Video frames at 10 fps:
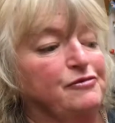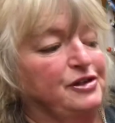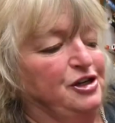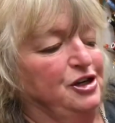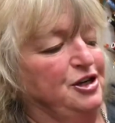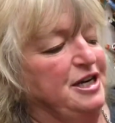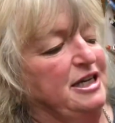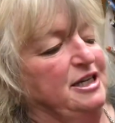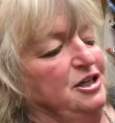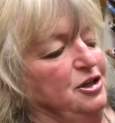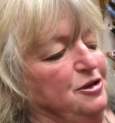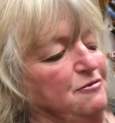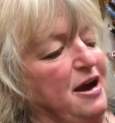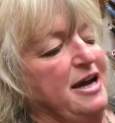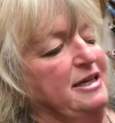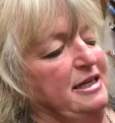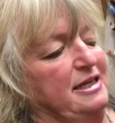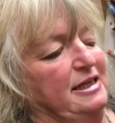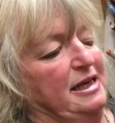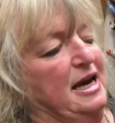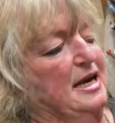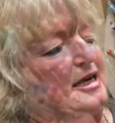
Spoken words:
Turn it to the right side.